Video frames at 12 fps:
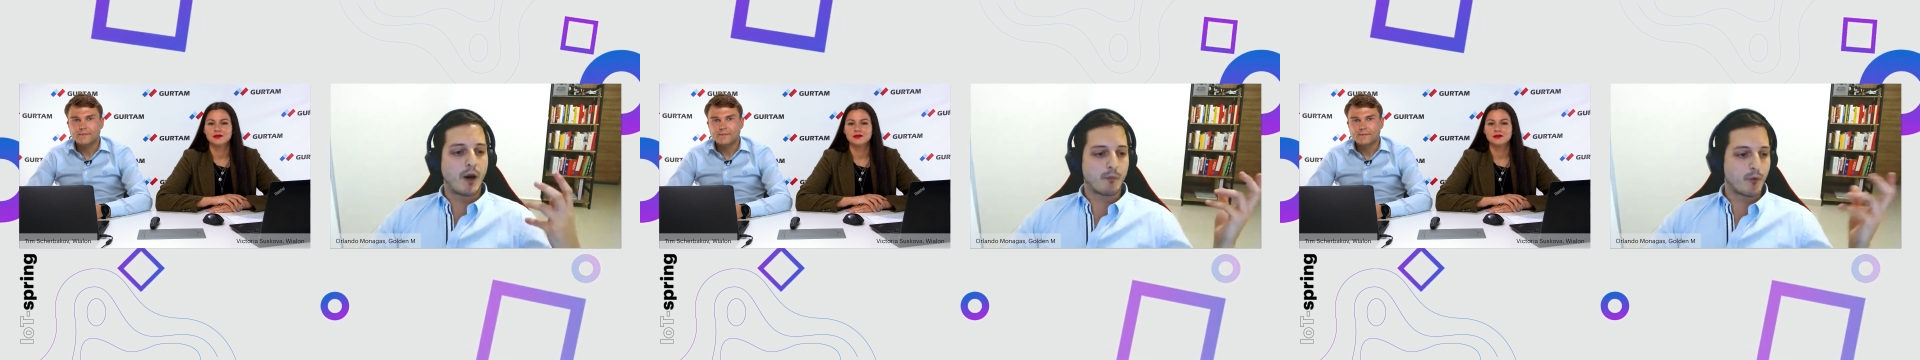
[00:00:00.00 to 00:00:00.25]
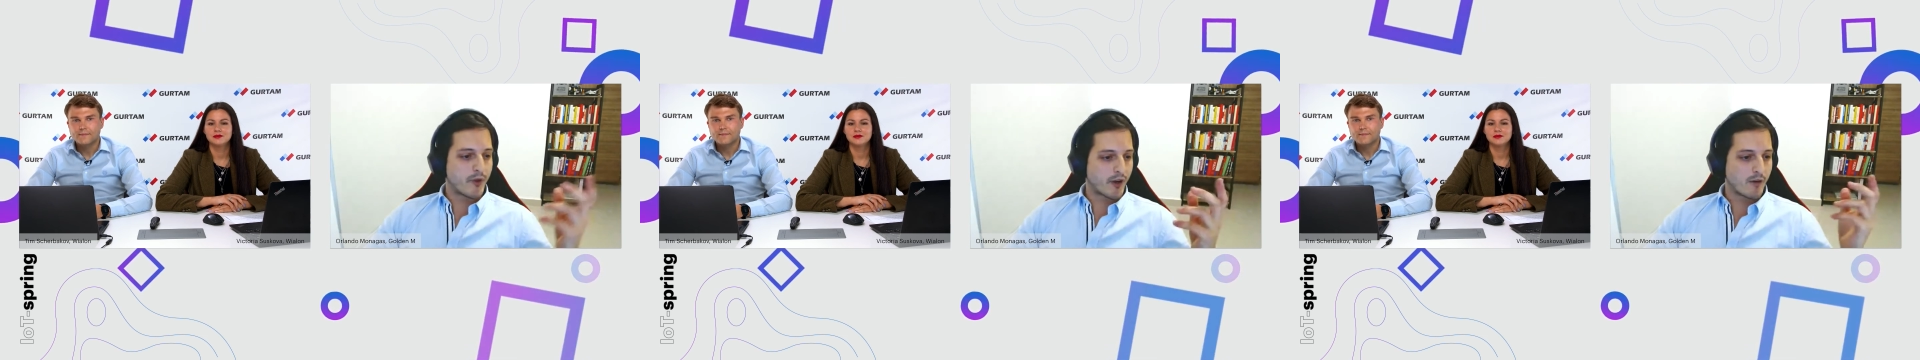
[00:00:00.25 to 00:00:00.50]

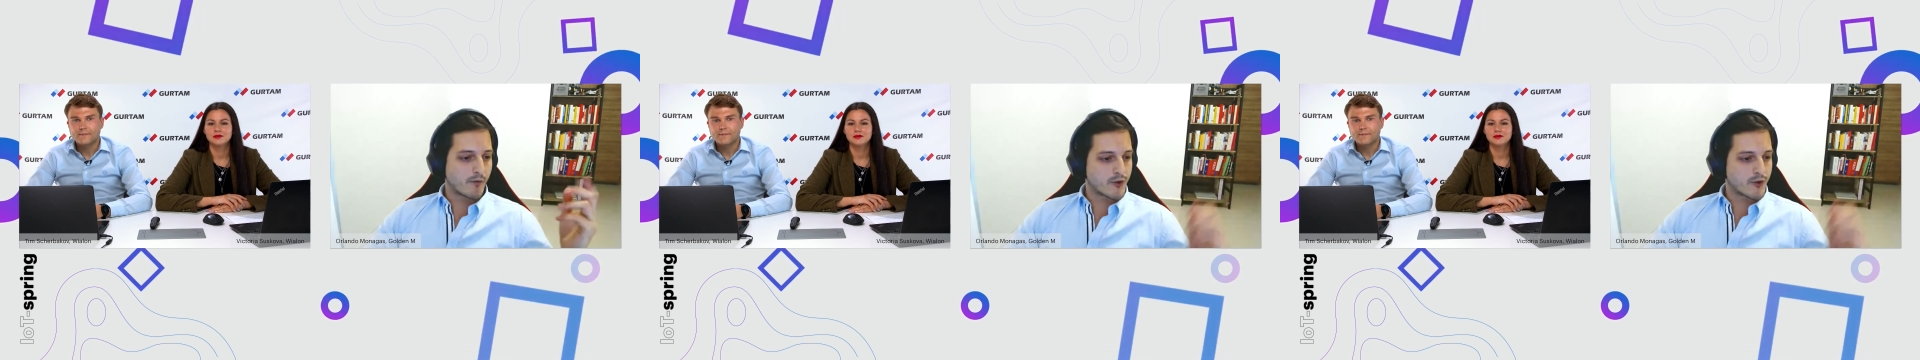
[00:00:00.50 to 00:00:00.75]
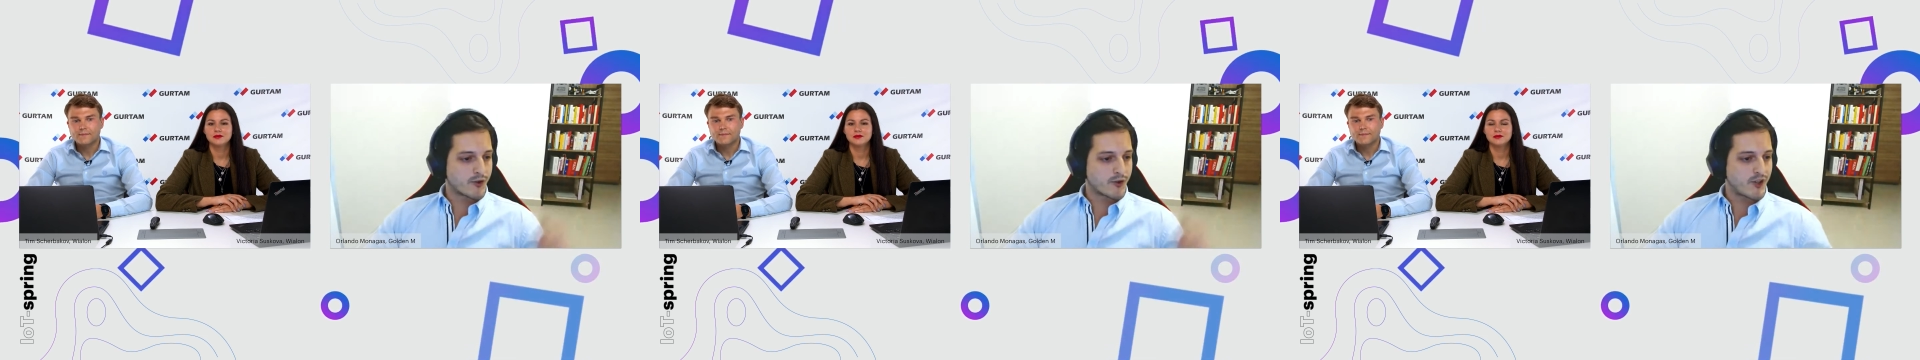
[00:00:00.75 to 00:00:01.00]
up with a
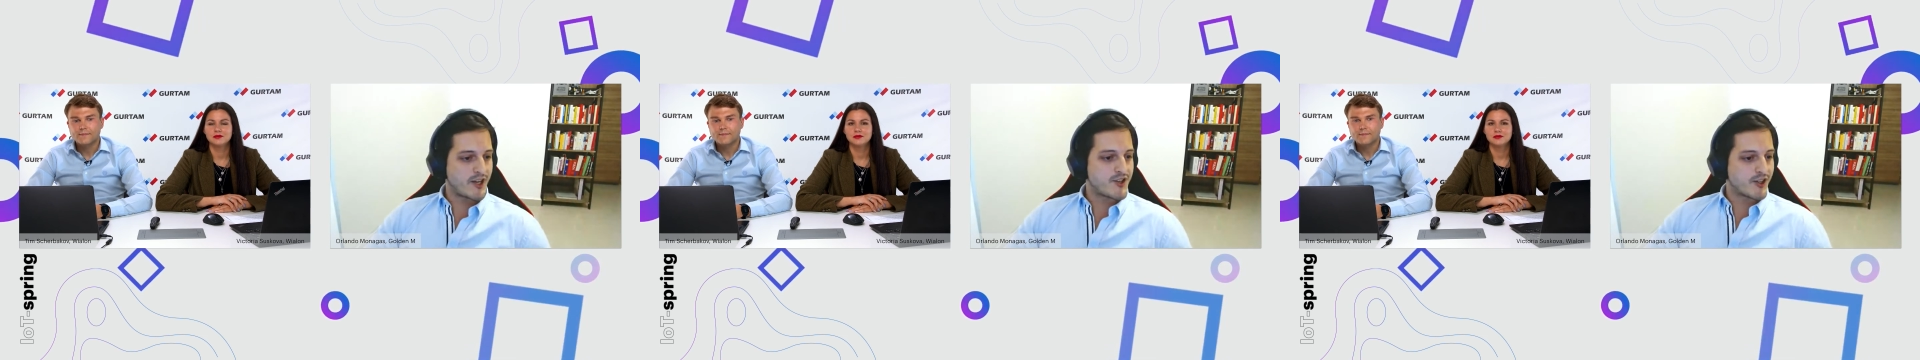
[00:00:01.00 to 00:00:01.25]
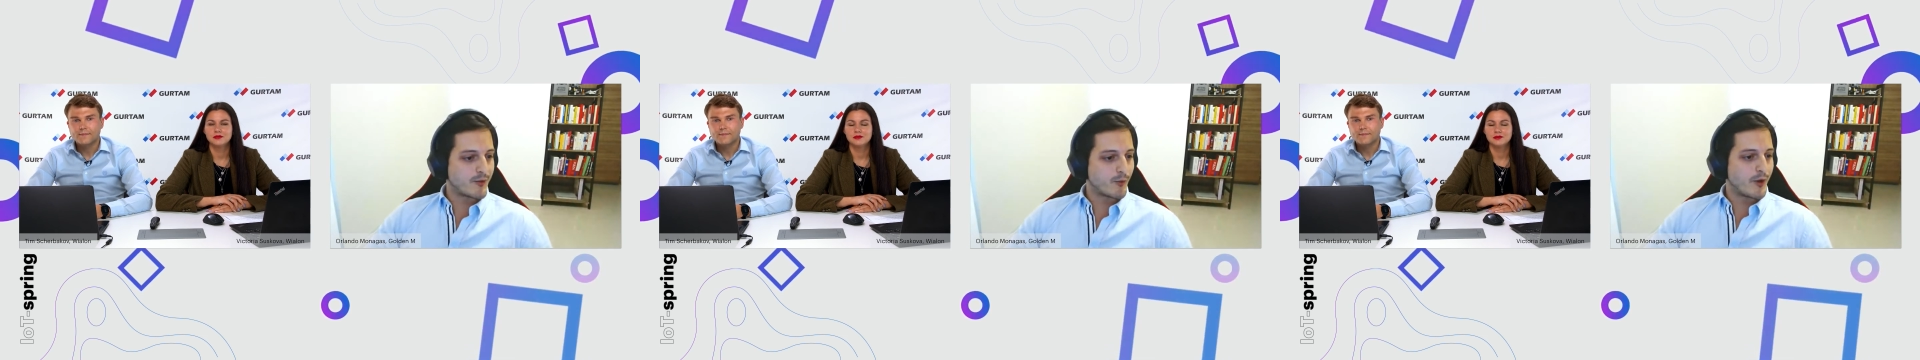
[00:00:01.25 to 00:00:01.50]

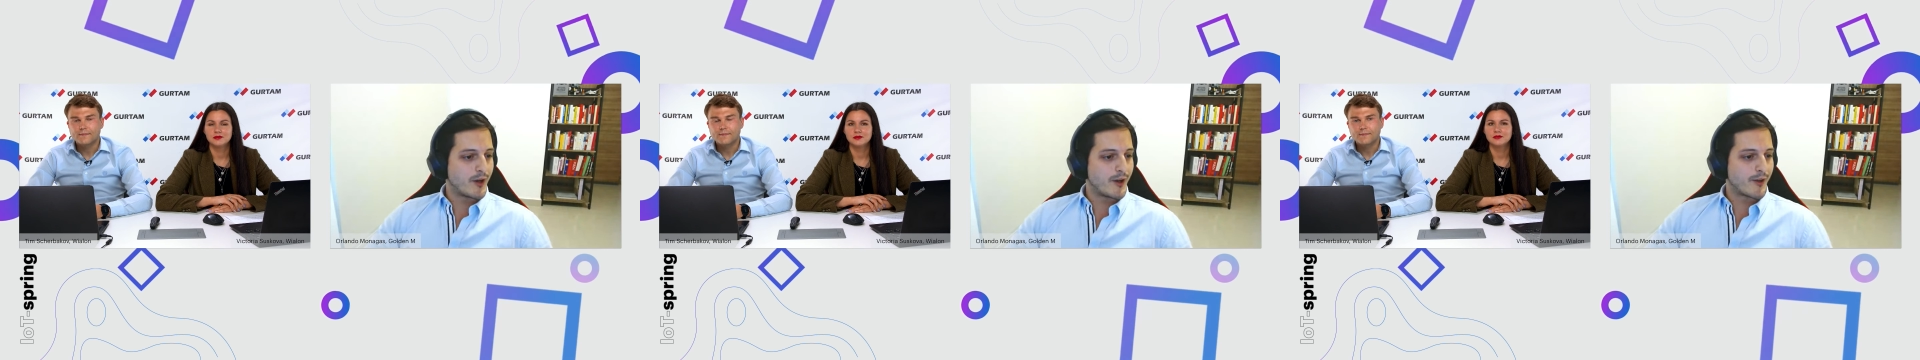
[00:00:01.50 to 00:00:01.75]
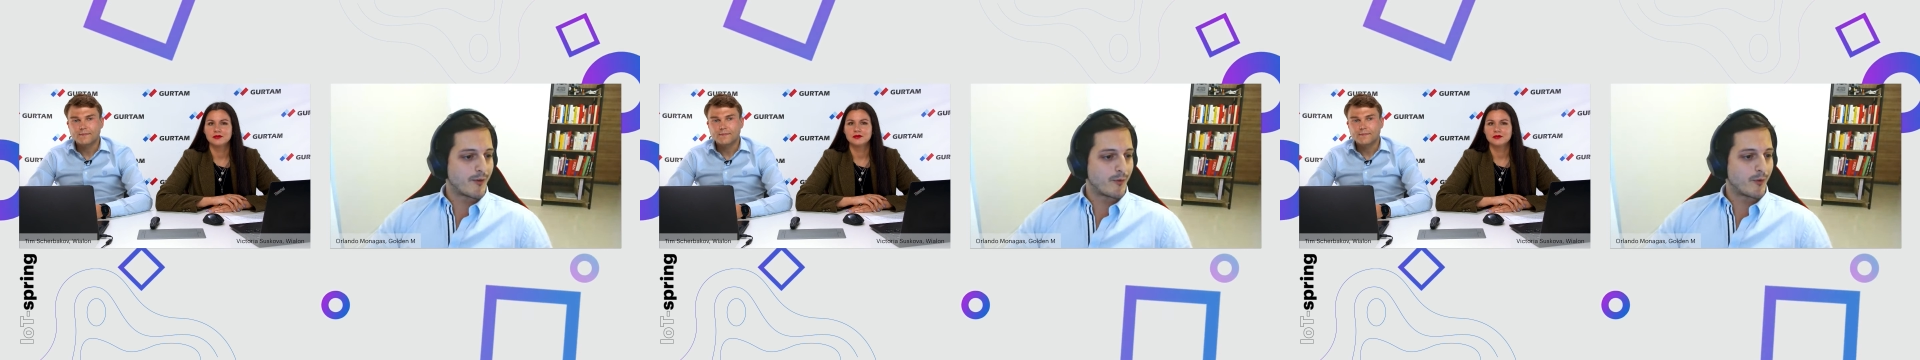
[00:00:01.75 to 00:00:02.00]
conversation
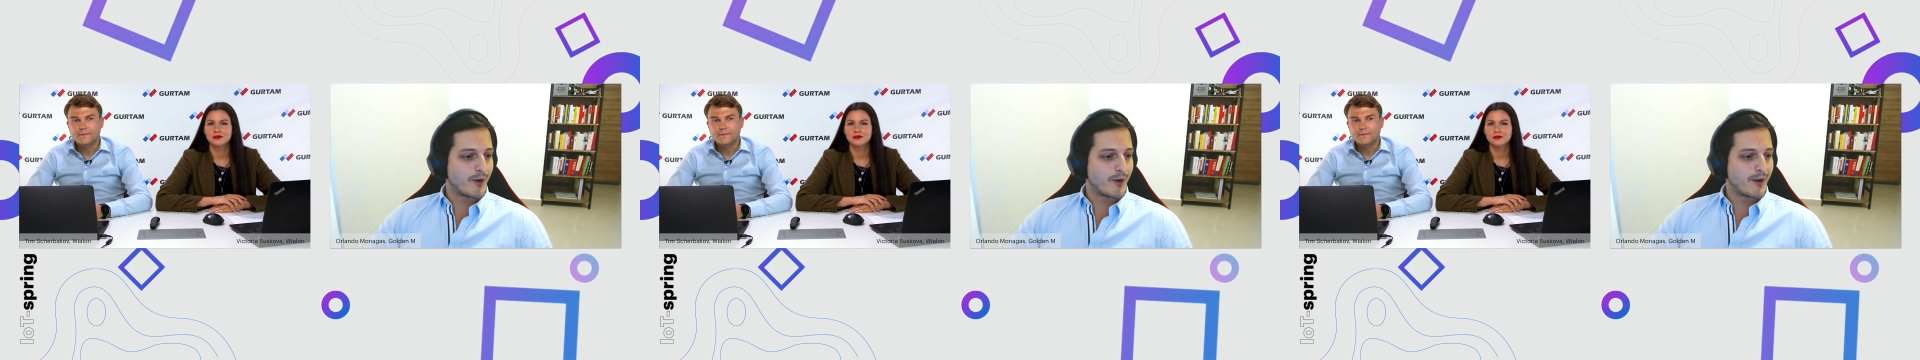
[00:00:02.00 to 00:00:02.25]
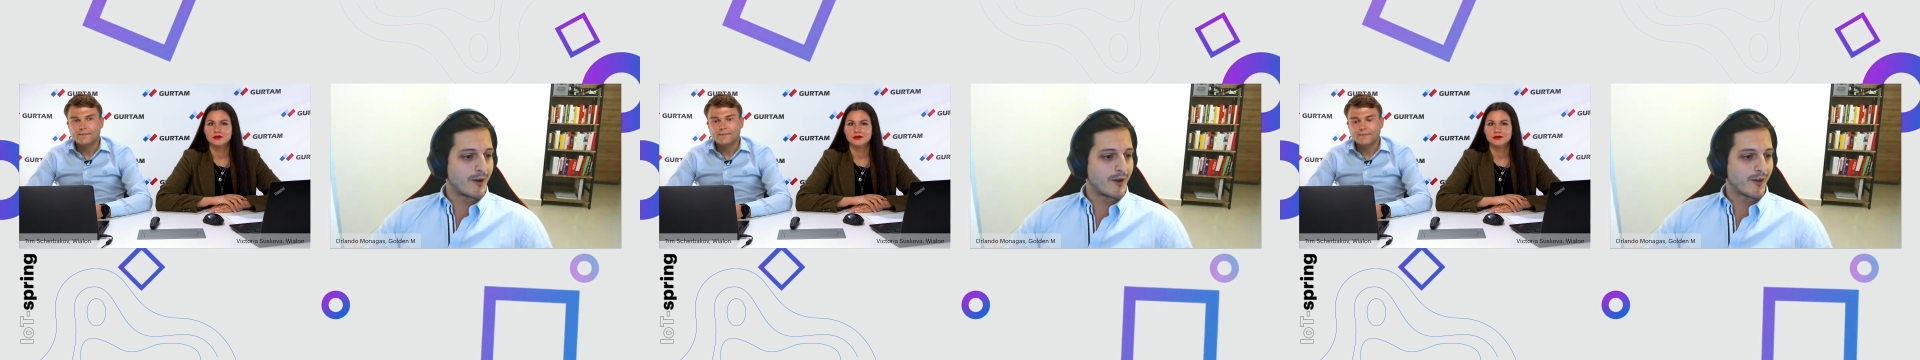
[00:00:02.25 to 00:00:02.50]

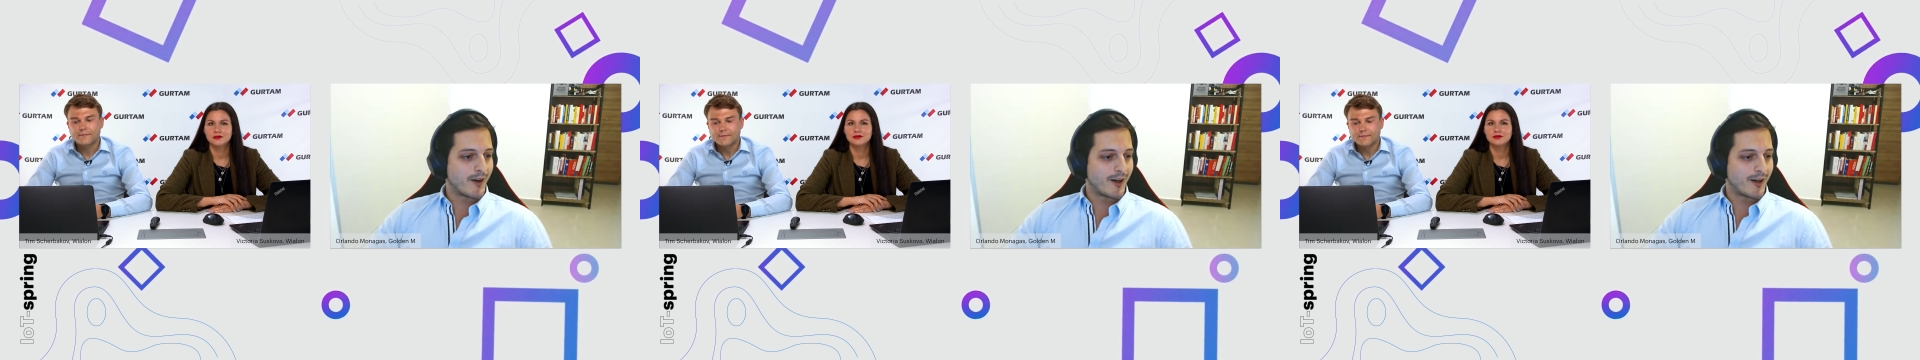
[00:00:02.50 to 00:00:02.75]
with